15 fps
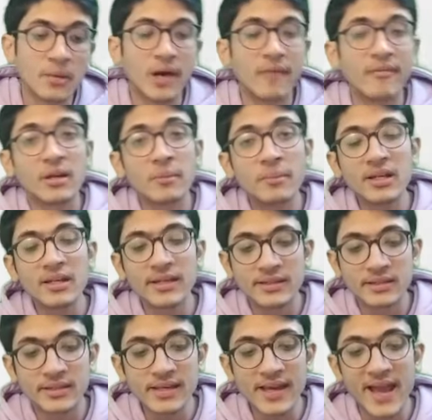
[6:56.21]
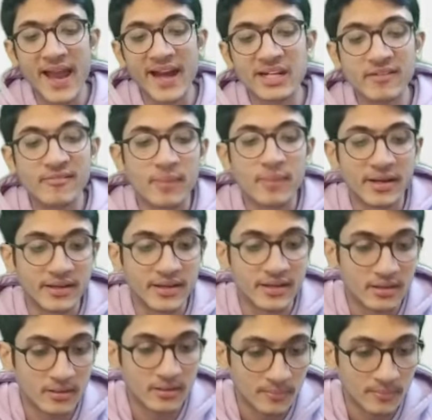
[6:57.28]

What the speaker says: available in the active market?